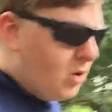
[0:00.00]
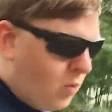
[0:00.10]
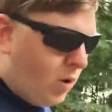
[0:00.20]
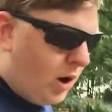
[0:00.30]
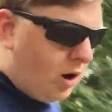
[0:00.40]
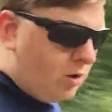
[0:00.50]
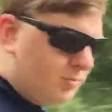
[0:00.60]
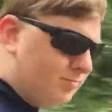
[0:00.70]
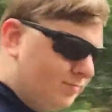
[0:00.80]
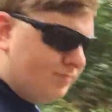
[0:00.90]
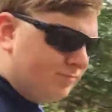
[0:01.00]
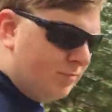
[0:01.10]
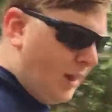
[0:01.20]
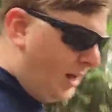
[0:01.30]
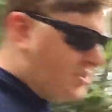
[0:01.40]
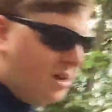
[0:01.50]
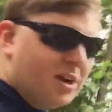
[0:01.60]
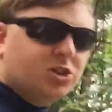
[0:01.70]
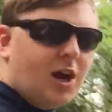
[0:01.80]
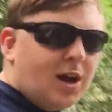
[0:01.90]
Well, last I
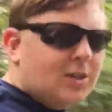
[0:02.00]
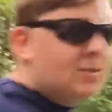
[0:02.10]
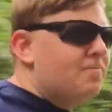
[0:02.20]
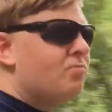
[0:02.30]
checked,